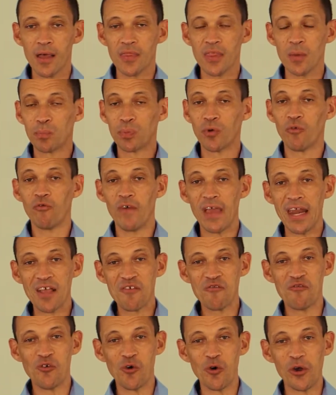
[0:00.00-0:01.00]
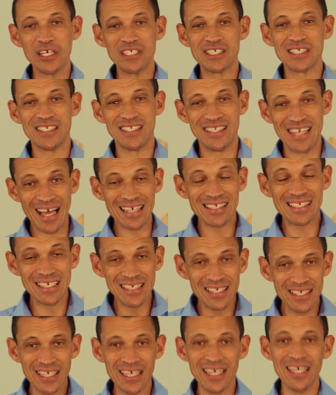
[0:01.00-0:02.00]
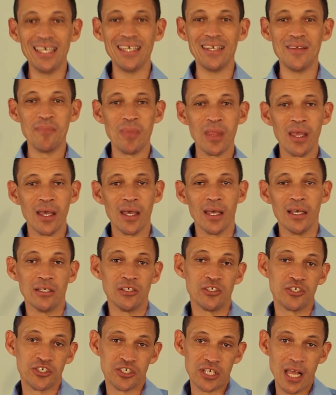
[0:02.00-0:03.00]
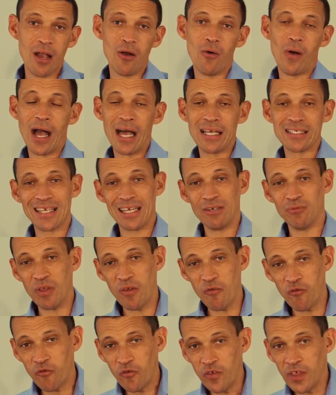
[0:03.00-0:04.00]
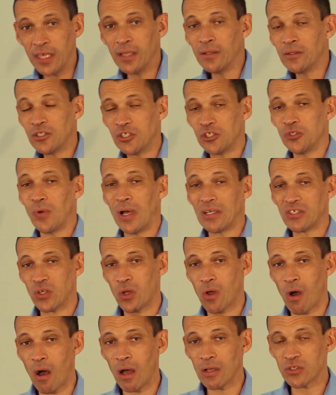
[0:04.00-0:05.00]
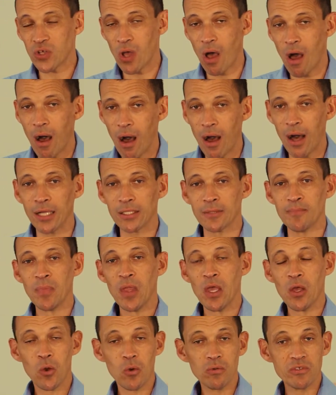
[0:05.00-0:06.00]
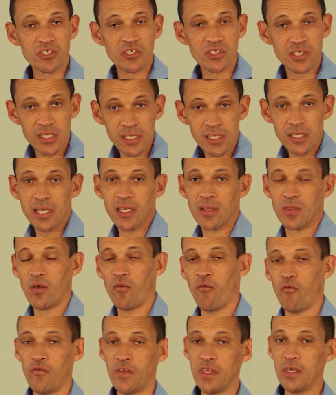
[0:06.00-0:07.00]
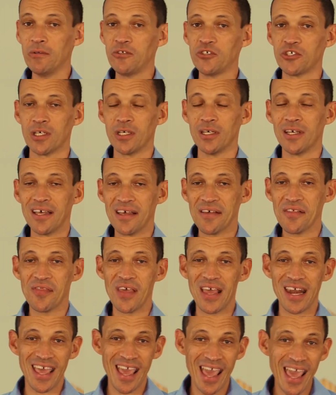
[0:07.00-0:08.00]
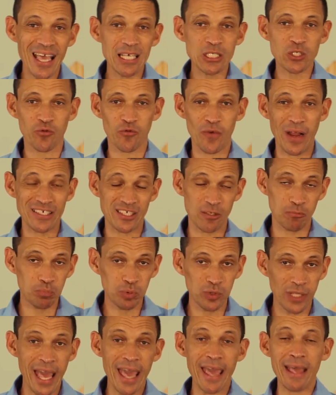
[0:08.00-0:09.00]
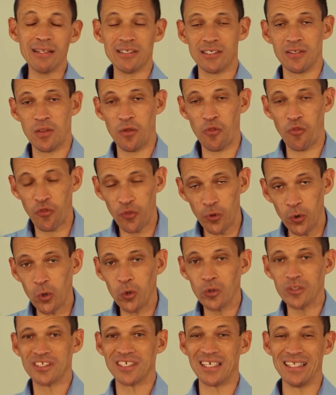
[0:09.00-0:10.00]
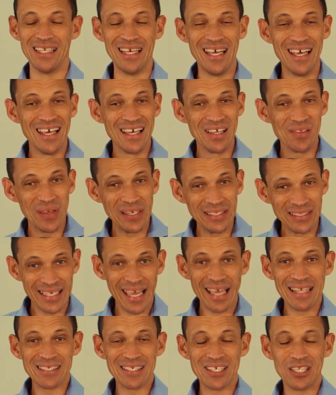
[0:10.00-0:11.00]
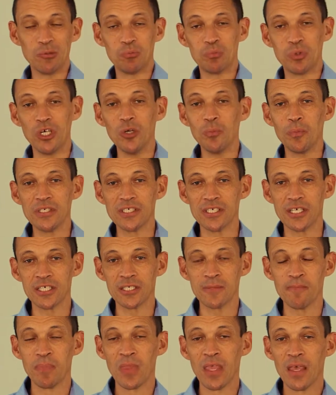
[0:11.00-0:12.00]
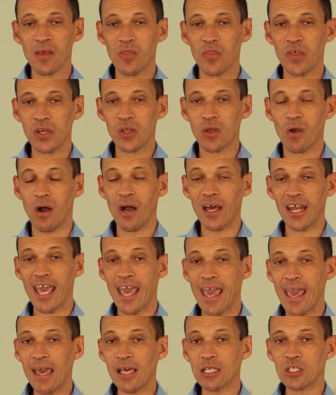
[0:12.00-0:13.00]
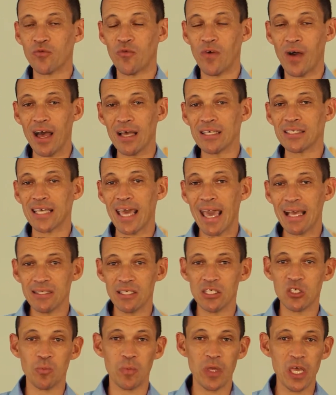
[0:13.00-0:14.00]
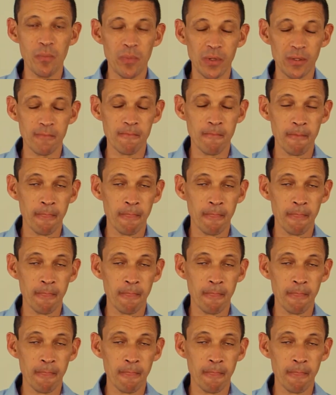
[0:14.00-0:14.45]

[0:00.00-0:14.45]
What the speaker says: The prophetic voice does indeed show us and reveal to us God's heart concerning the future that He has for us, the plans and the thoughts and the intents and the purposes that God has for us as His people.